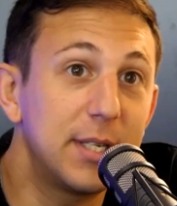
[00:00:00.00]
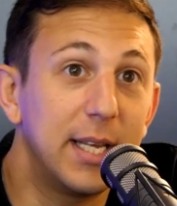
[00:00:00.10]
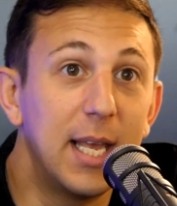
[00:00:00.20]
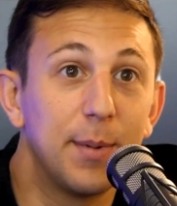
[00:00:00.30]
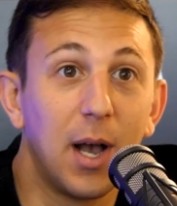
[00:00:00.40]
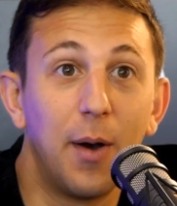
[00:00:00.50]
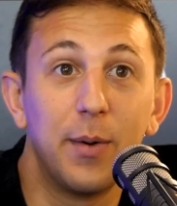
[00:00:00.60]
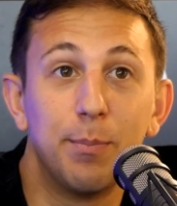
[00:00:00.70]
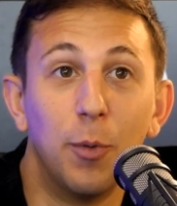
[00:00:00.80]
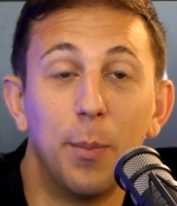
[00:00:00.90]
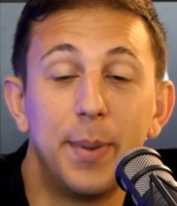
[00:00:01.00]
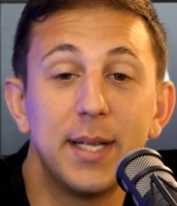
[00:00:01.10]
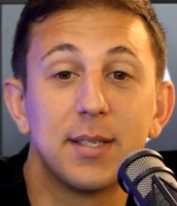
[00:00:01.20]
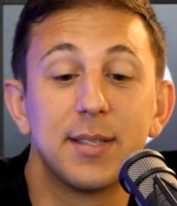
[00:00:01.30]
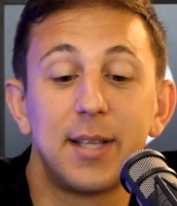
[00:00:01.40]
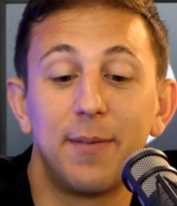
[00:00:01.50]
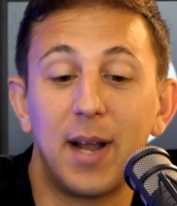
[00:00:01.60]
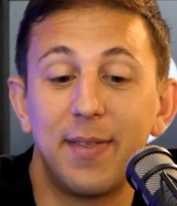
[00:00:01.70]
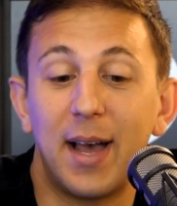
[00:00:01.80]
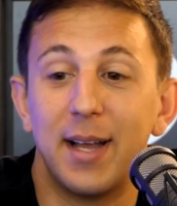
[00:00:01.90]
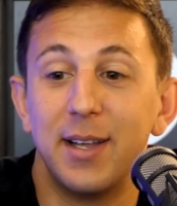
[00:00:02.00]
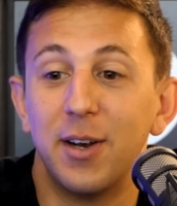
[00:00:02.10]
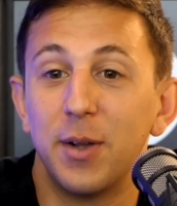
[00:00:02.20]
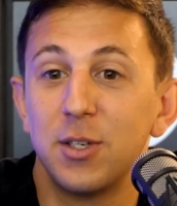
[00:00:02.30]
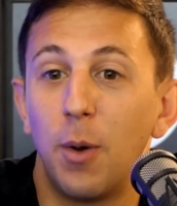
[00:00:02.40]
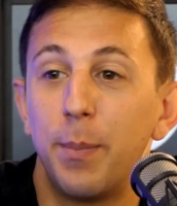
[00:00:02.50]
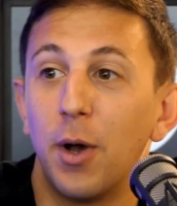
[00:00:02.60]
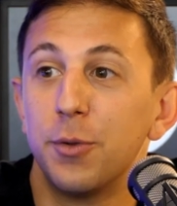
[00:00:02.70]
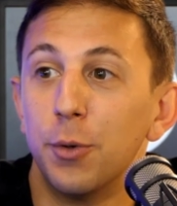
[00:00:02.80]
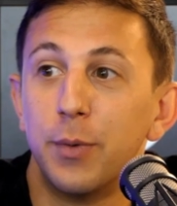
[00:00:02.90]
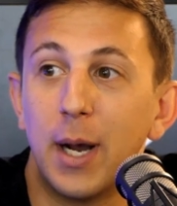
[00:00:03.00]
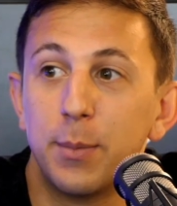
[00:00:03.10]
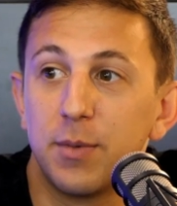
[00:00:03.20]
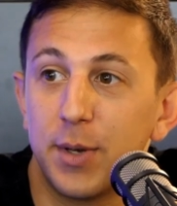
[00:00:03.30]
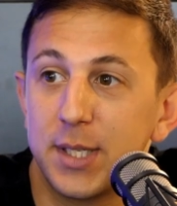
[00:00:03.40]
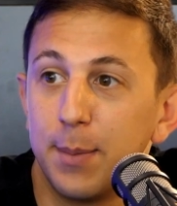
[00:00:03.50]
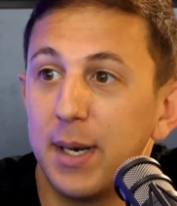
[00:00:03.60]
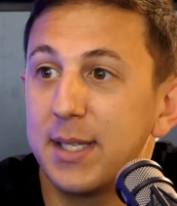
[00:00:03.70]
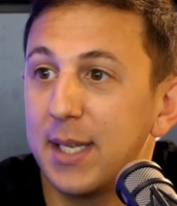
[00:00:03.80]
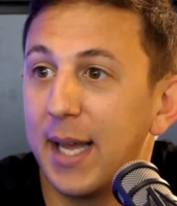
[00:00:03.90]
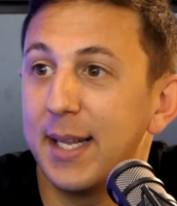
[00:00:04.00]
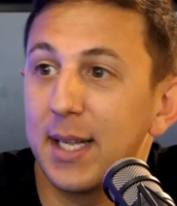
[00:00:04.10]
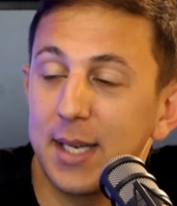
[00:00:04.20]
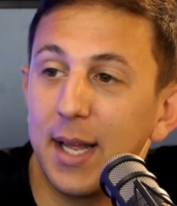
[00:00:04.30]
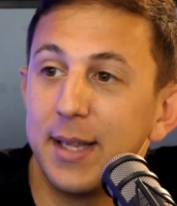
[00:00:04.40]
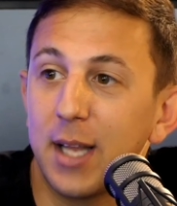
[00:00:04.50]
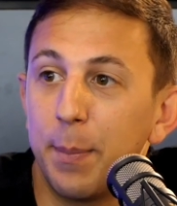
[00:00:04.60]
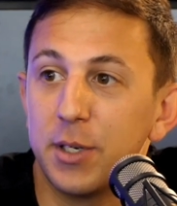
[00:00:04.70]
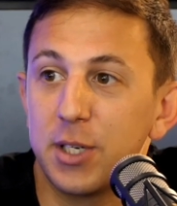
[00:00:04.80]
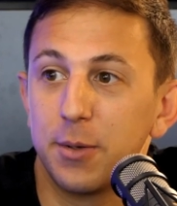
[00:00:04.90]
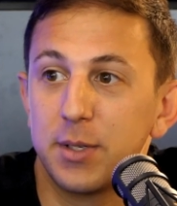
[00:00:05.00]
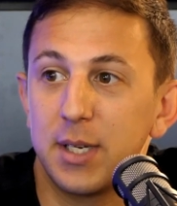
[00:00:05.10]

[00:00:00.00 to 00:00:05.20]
keep going with more bids and stuff like that, you know, it's not beyond all realms of possibility that he does end up at Chelsea.